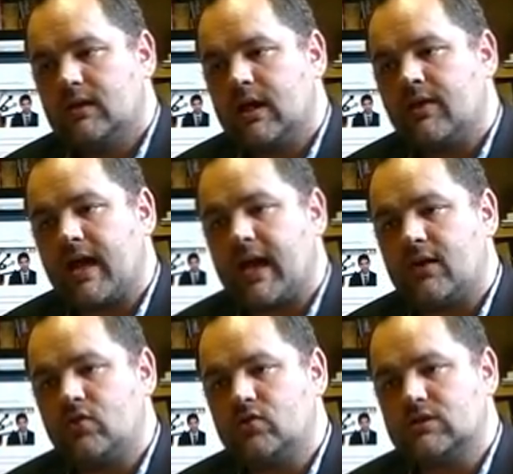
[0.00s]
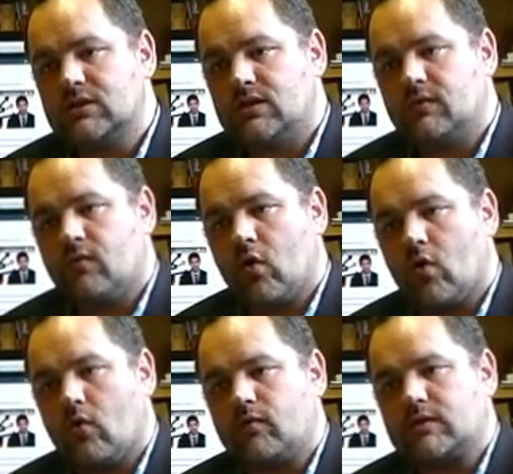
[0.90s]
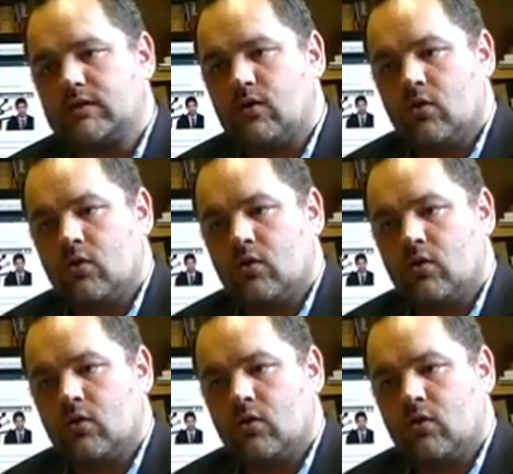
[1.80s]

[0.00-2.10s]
And that usually involves